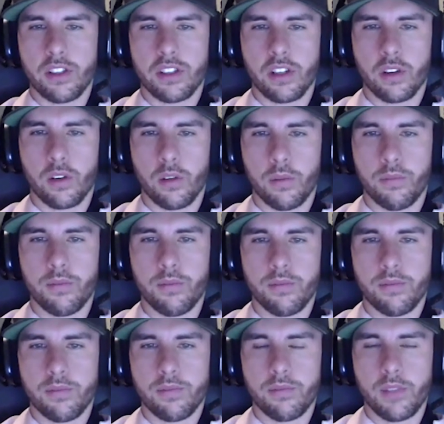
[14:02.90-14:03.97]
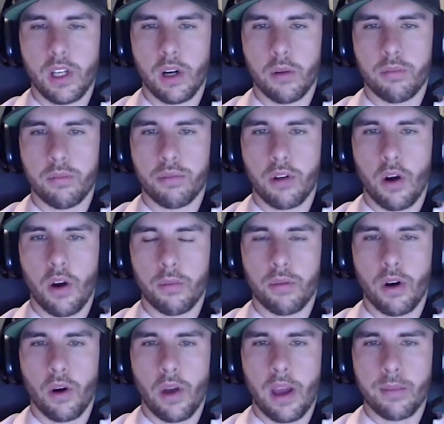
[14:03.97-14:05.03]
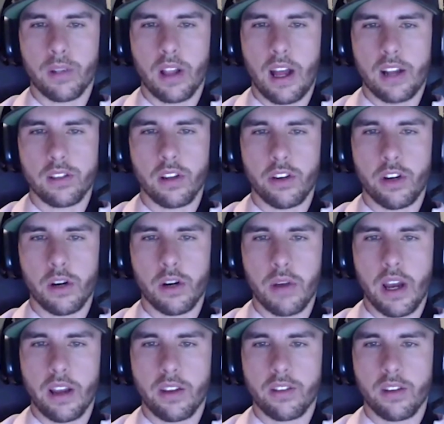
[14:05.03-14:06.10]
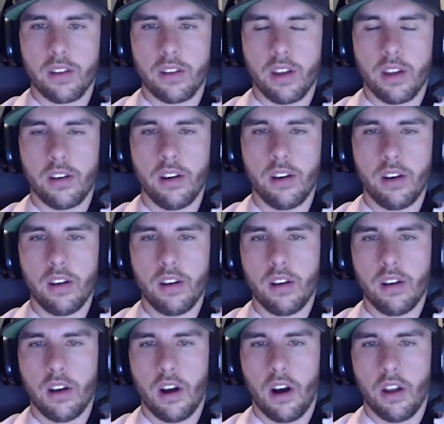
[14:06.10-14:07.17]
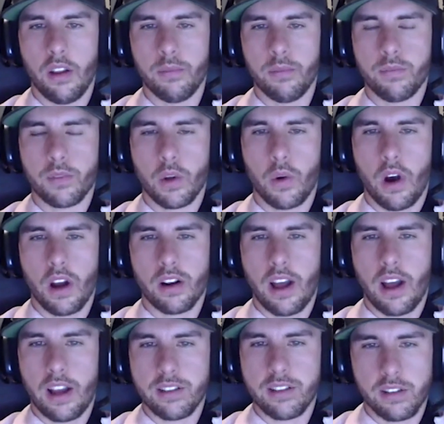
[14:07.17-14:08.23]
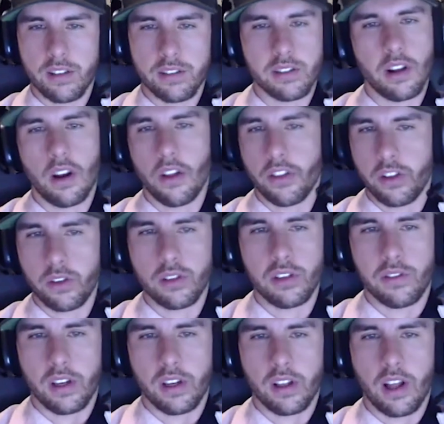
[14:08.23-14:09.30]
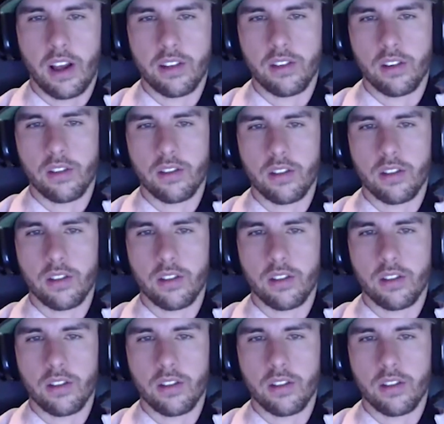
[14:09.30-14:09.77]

single, you know, pro or pro am class on dirt bikes, and then all the quad classes and then all the UTV classes.